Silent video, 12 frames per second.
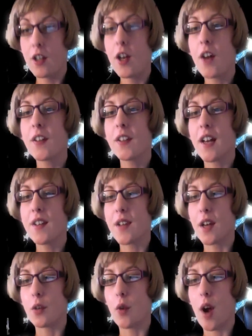
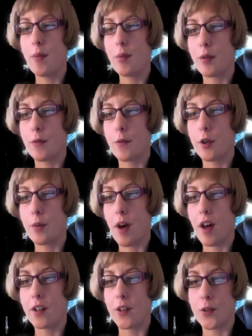Nonetheless, I'd grab the preferred
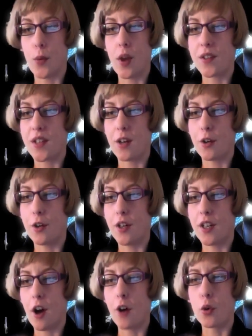bottle as well as I
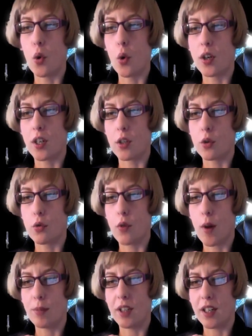could and uncork it
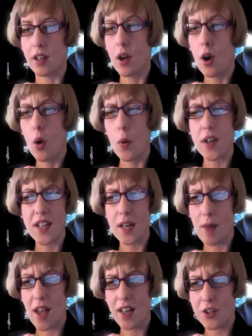trembling. Once
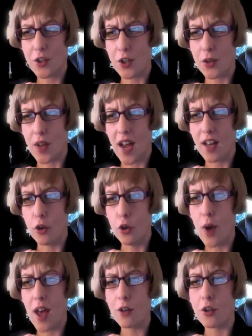I'd managed to do that,
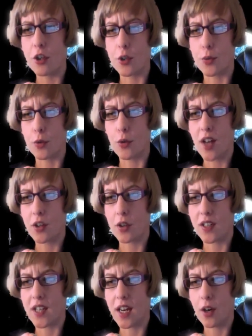new energies would
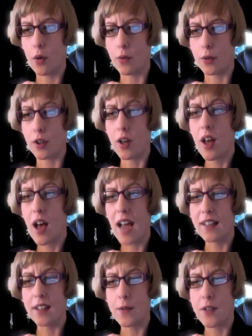gradually take over.
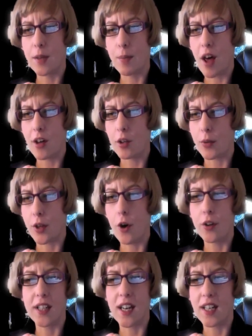I lifted the bottle with
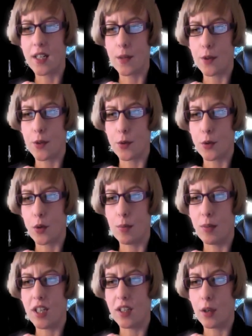hardly any difference
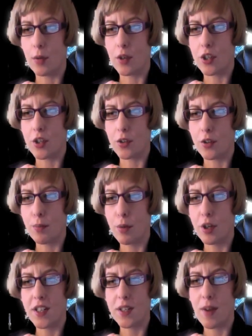between me and the original,
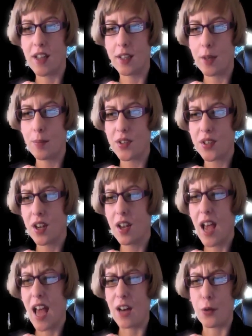put it to my lips,
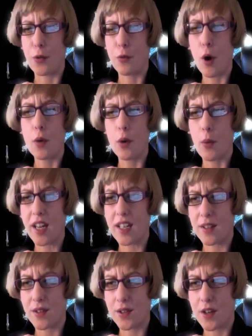and throw it away
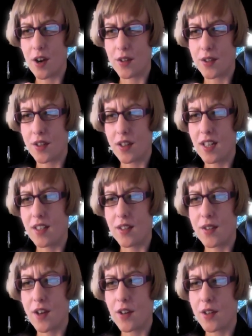in disgust. In
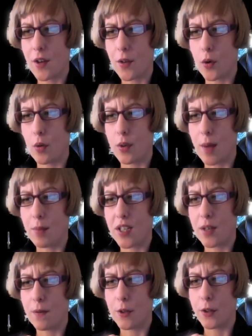disgust, although it was
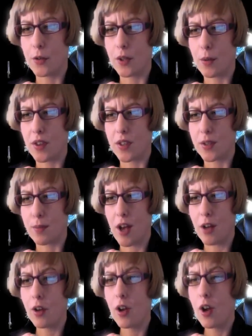empty and filled only with the
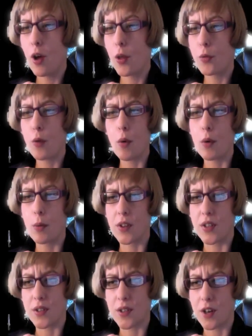smell, throw it
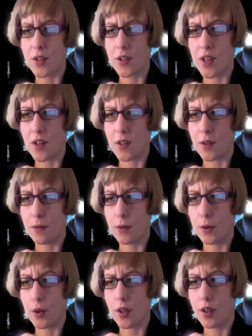with disgust onto the
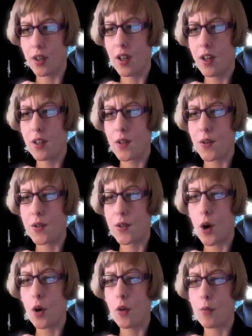floor. To the
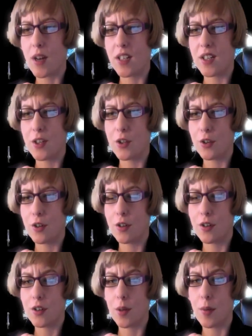sorrow of my teacher,
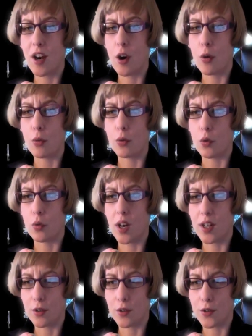to my own
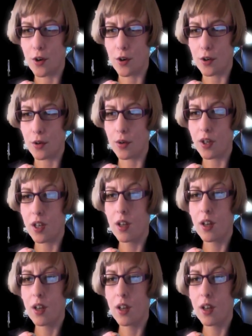greater sorrow.